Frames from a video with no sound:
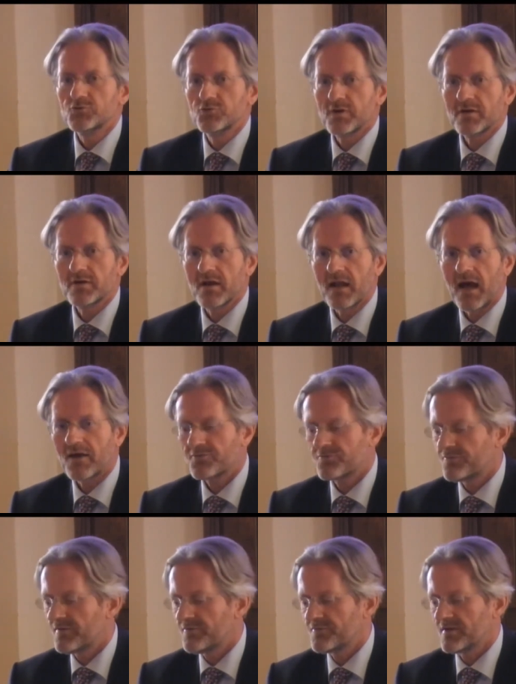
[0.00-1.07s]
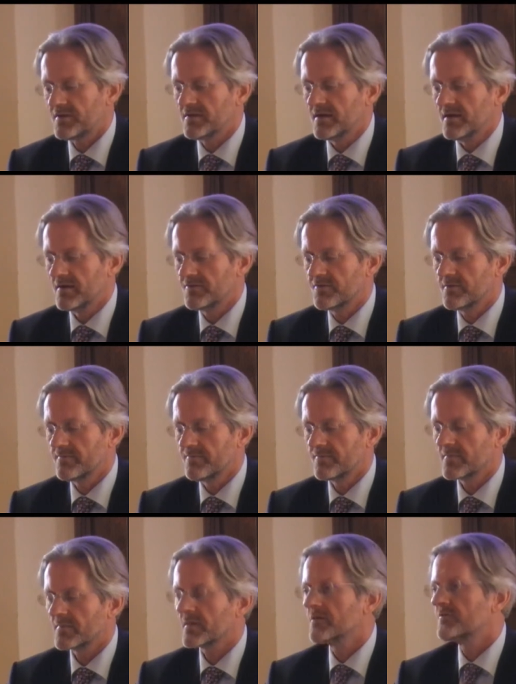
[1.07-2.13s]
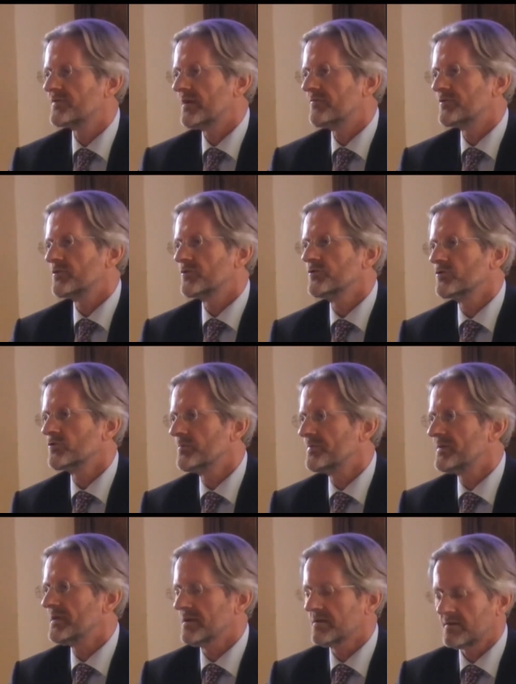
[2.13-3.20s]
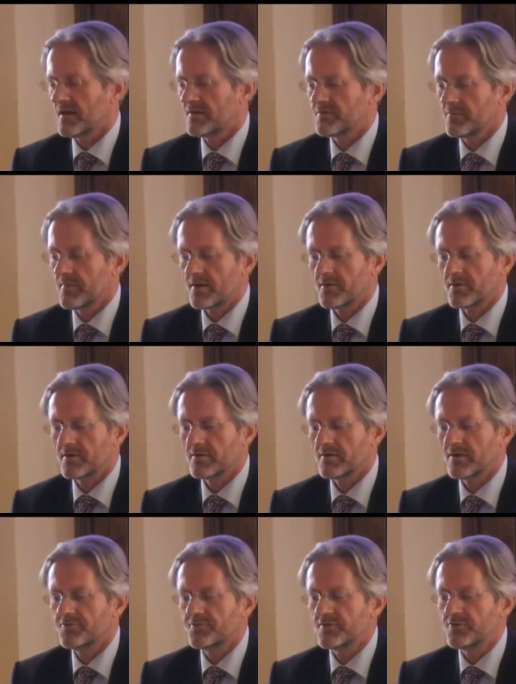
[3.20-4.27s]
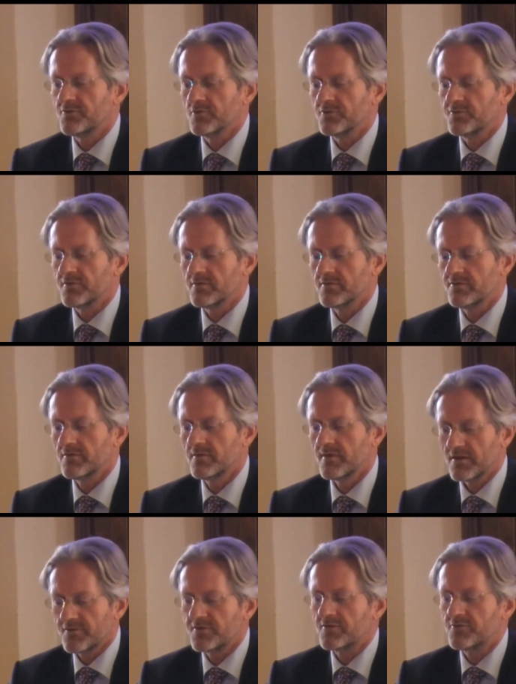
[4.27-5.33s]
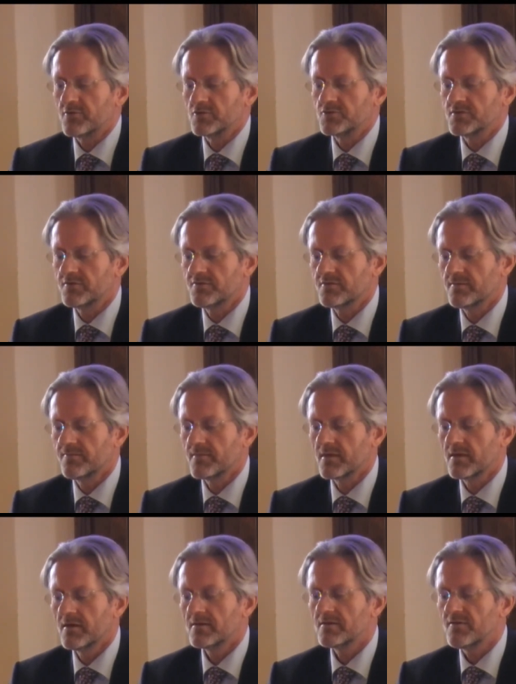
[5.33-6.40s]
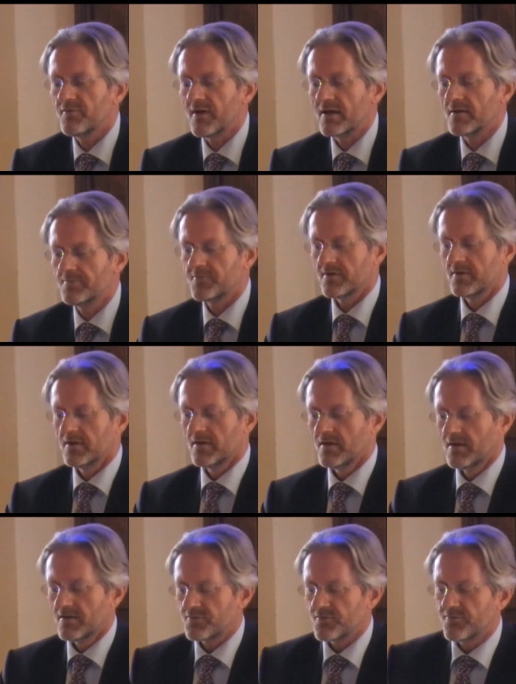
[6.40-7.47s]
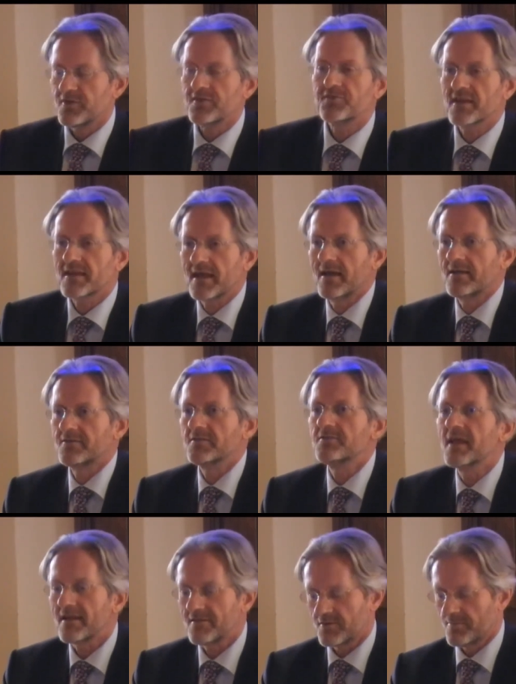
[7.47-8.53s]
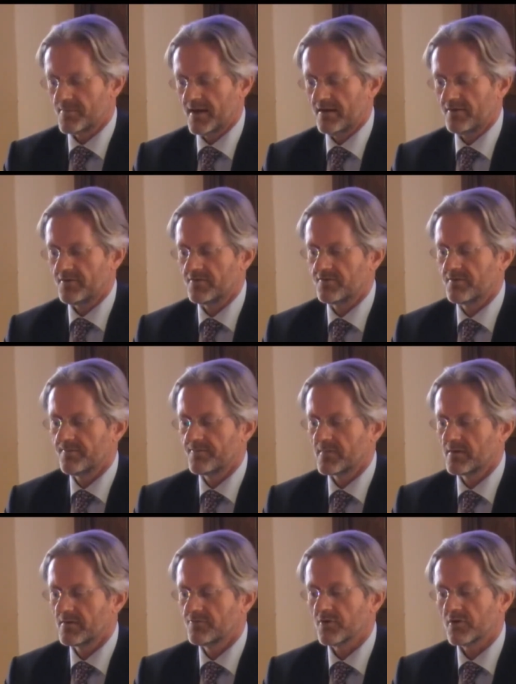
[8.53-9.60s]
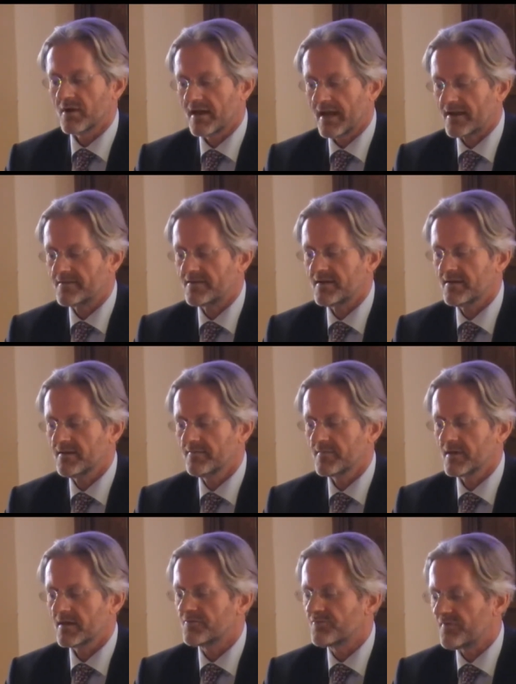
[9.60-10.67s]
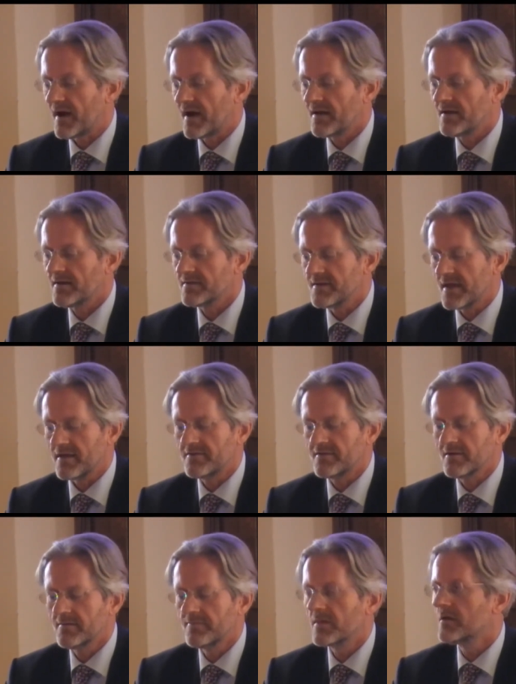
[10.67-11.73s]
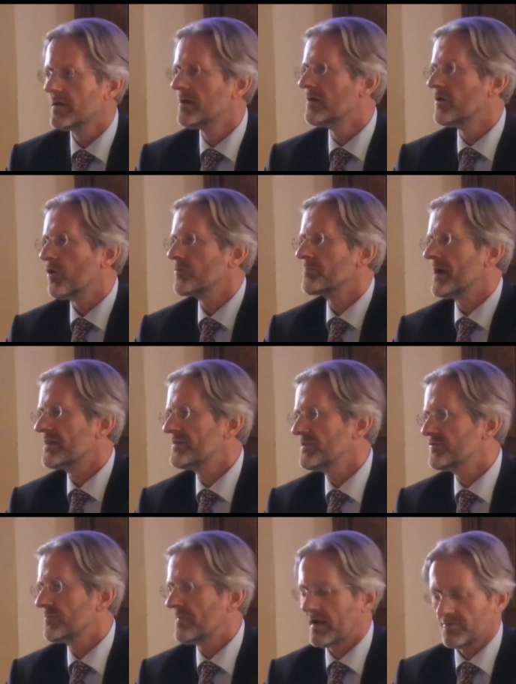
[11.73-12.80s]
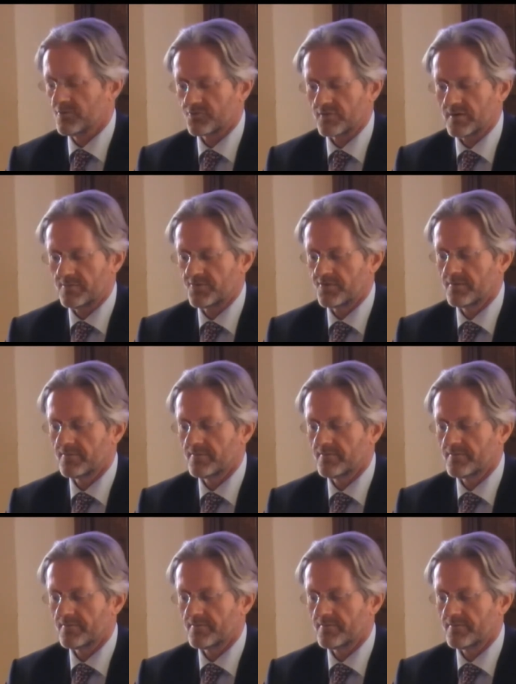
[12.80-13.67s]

During the last 15 years, several European and American institutions, institutions developed sophisticated databases for collecting and filing data on medieval manuscripts.